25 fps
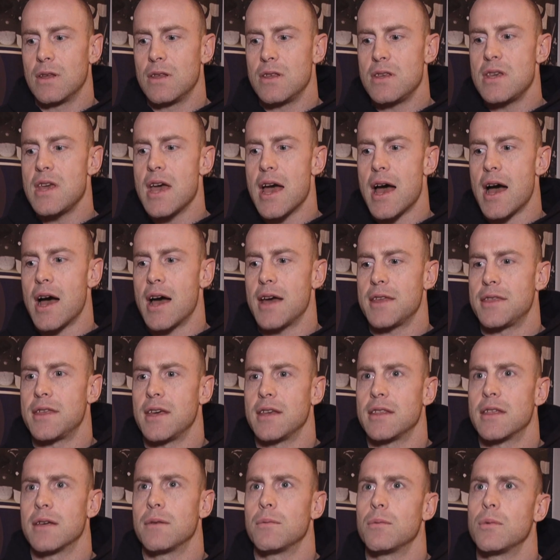Yeah, I
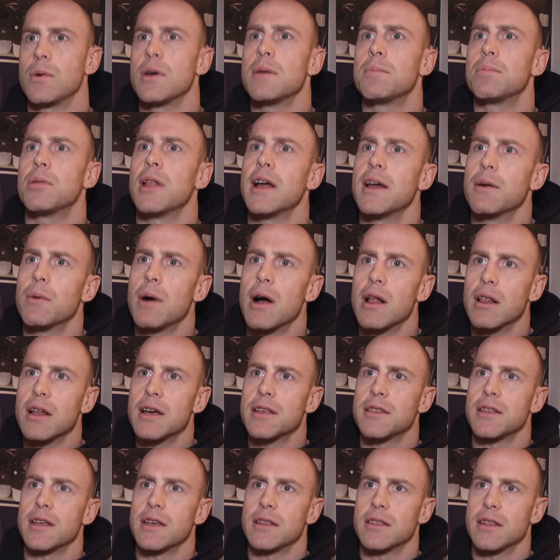think that we played well.
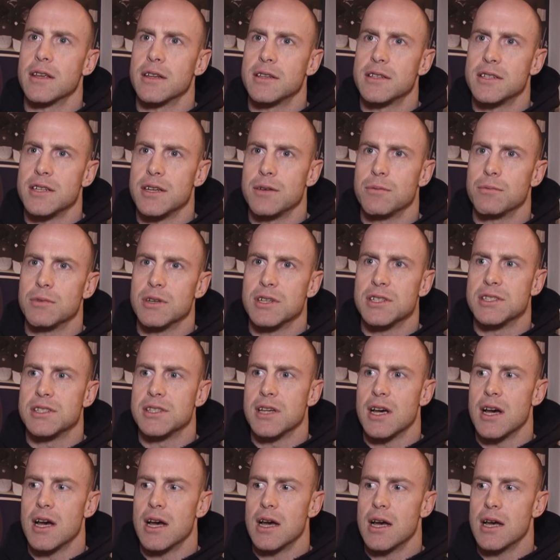I think that it was
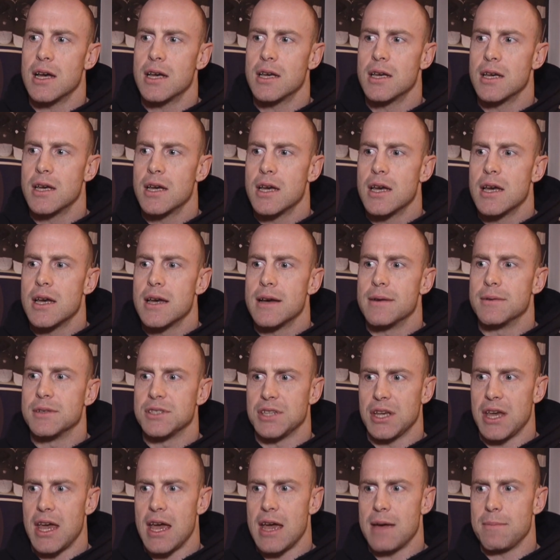
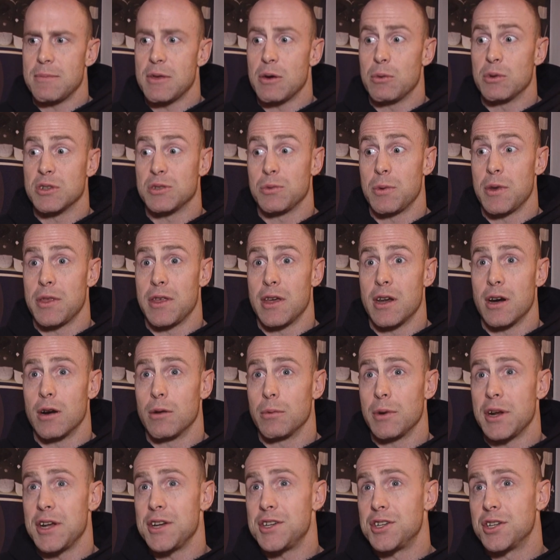a game that was within
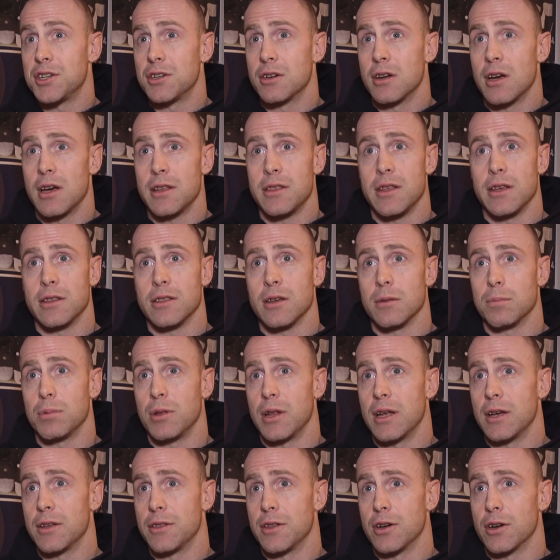our reach. I think their
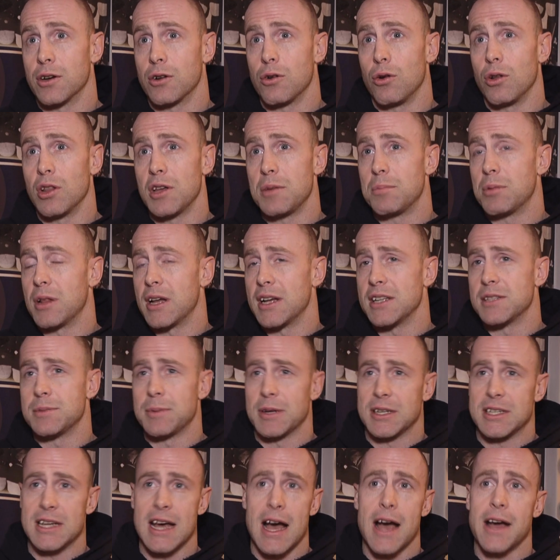goalie played
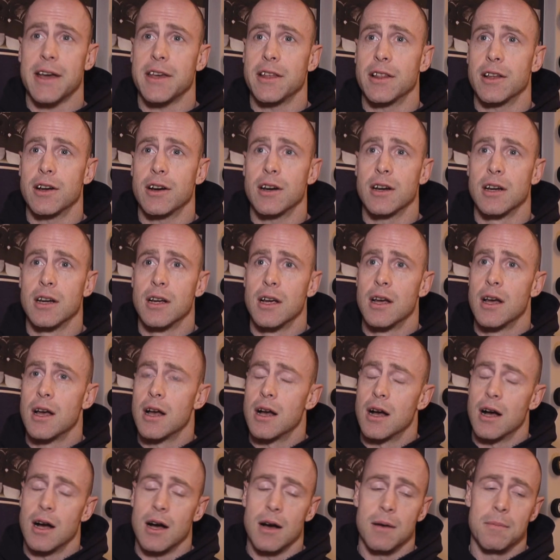spectacular.
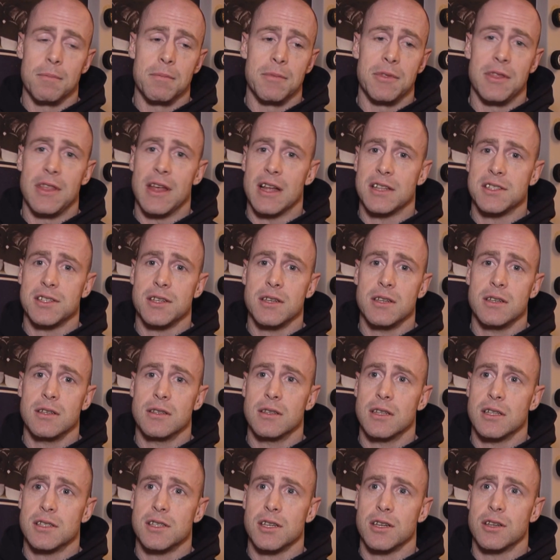That's
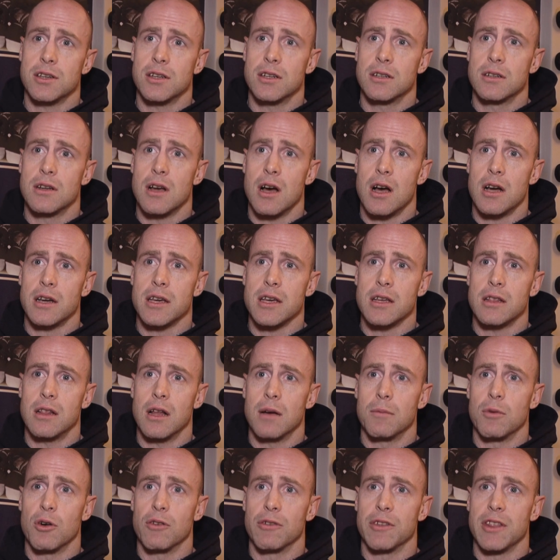a good hockey
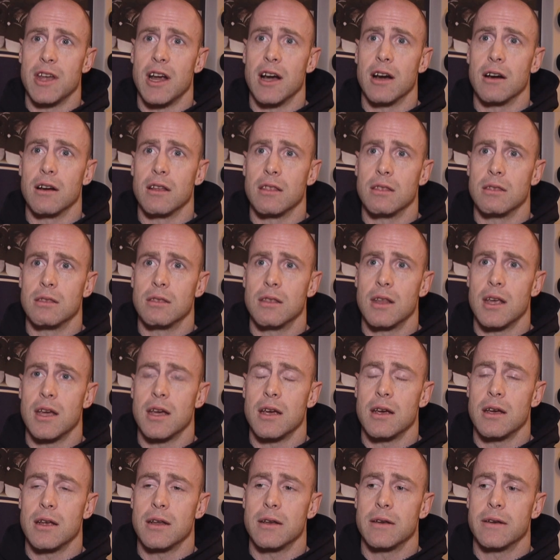club over there,
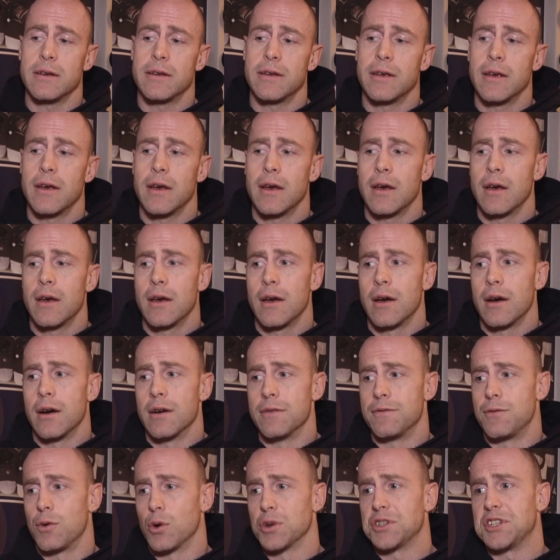and
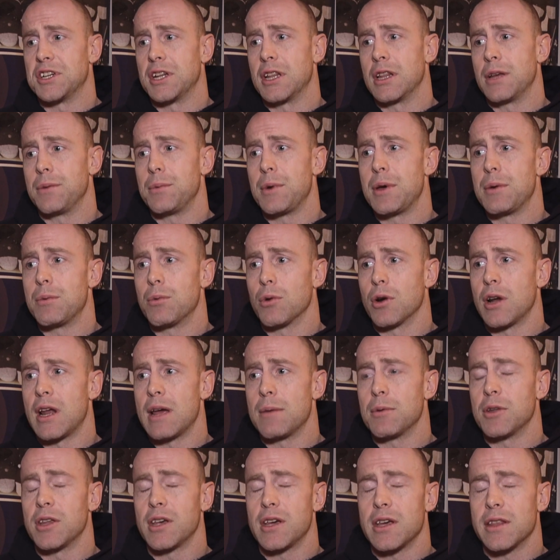unfortunately we weren't
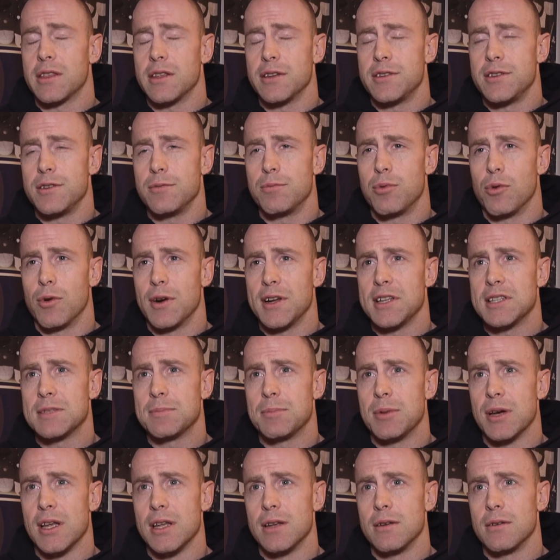able to get the 2 points,
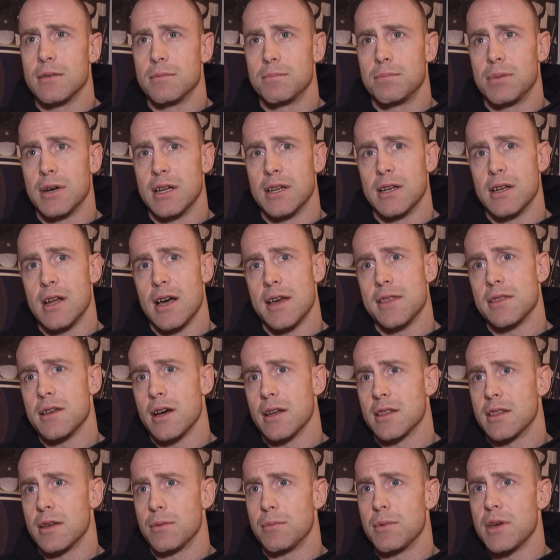but I
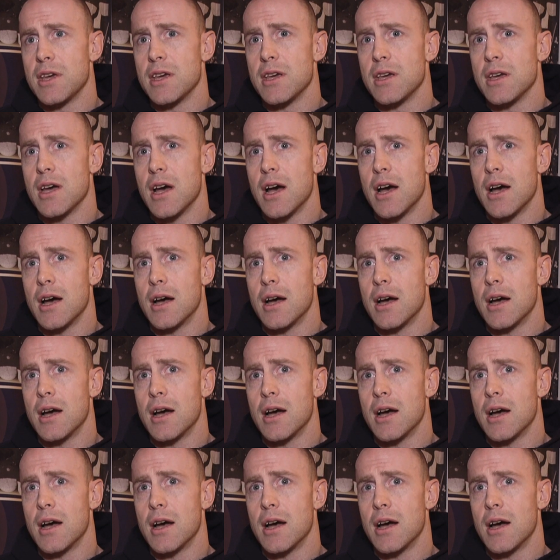thought that we